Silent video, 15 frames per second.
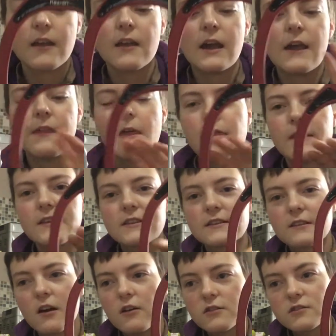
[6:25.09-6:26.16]
and then this
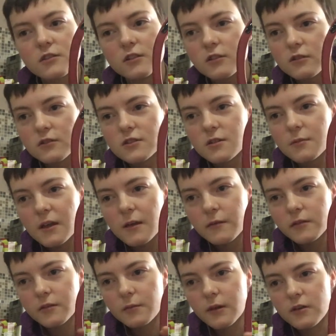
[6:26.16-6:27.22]
also looks to be able
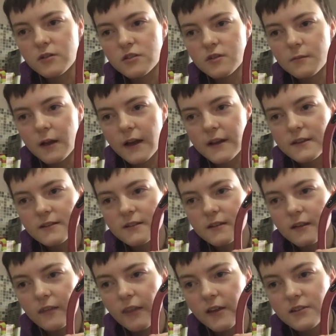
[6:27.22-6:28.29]
to be customized,
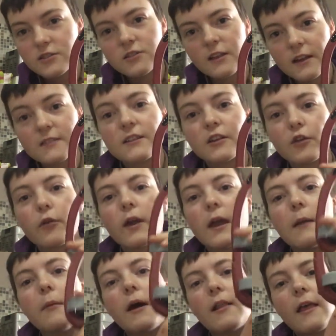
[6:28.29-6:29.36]
and that's in grey.
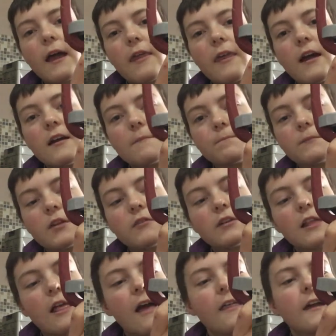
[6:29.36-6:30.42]
But I like that. I really
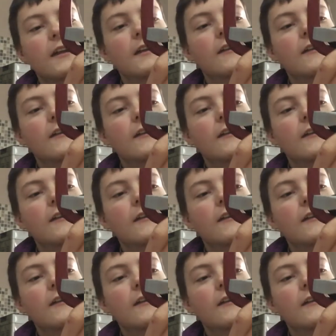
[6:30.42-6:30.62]
like that in